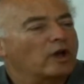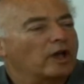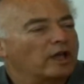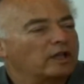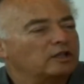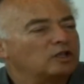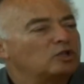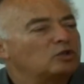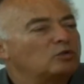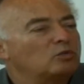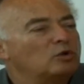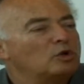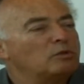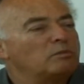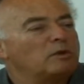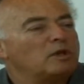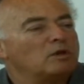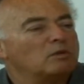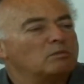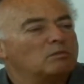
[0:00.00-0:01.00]
and it will
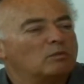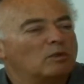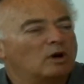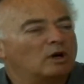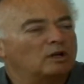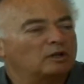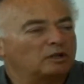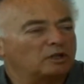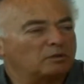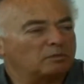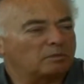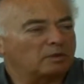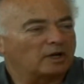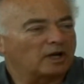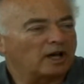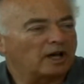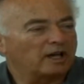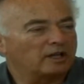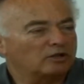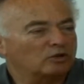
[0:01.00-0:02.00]
be
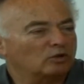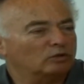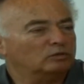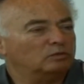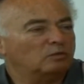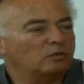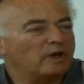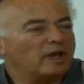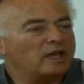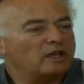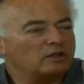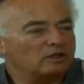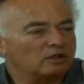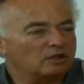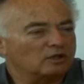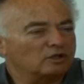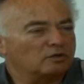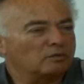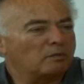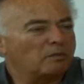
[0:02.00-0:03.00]
multiplied or
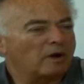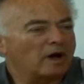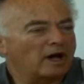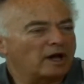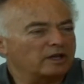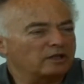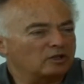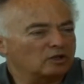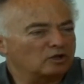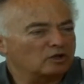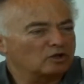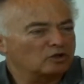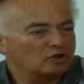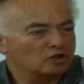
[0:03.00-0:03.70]
weighted by the